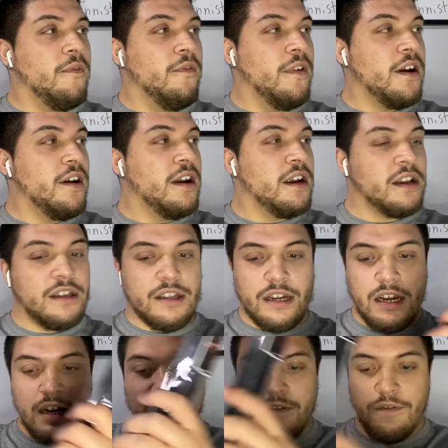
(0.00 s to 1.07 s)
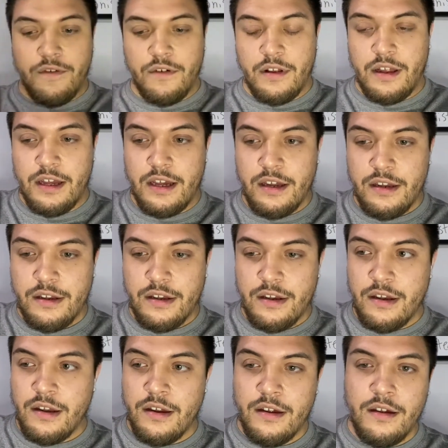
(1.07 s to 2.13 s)
very excited for
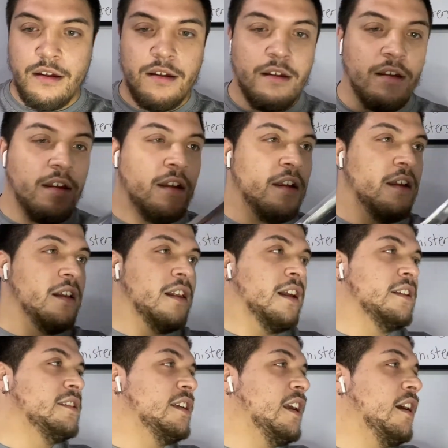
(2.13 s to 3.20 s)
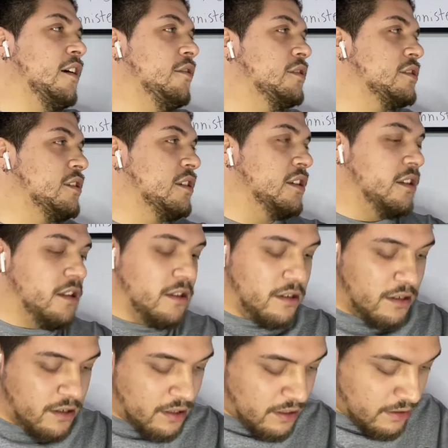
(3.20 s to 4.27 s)
this. Let's see how it's gonna
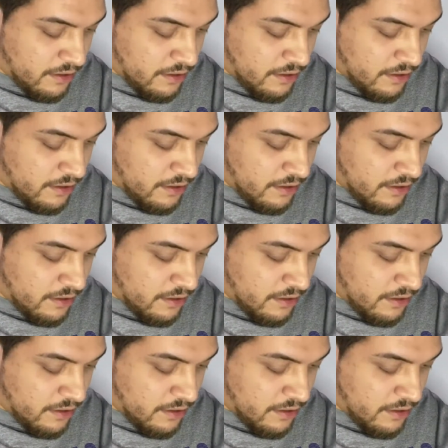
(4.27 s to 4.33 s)
look.